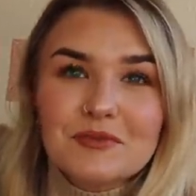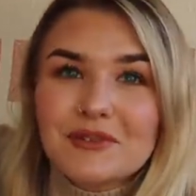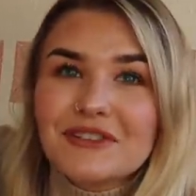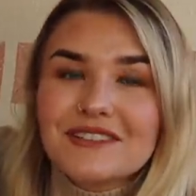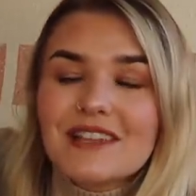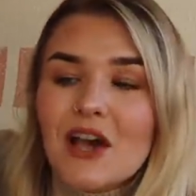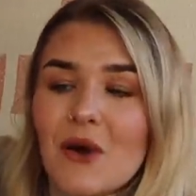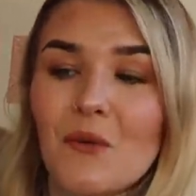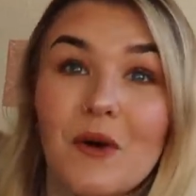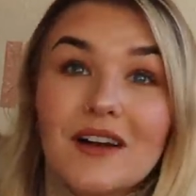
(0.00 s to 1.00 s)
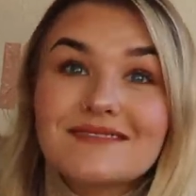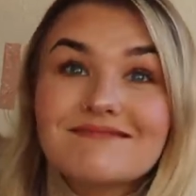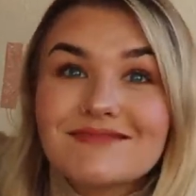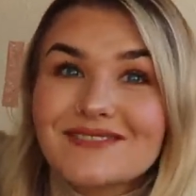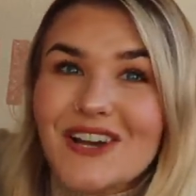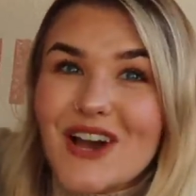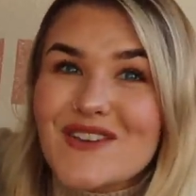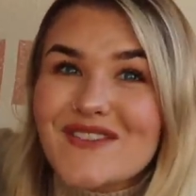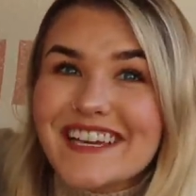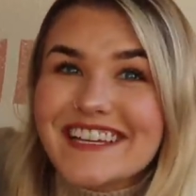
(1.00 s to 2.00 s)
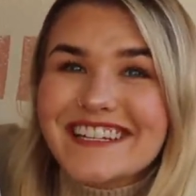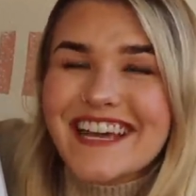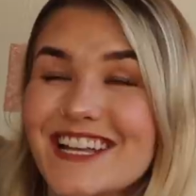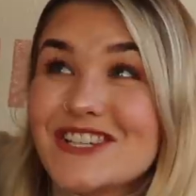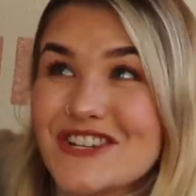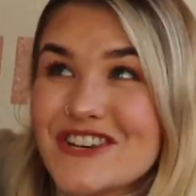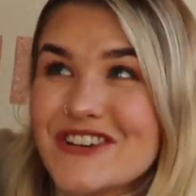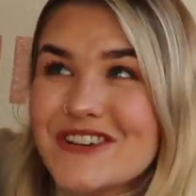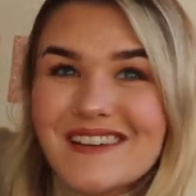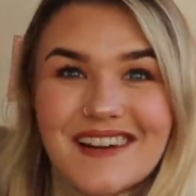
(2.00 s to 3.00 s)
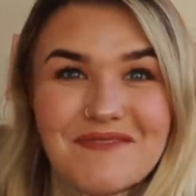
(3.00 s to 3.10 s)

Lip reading: because one, COVID, two,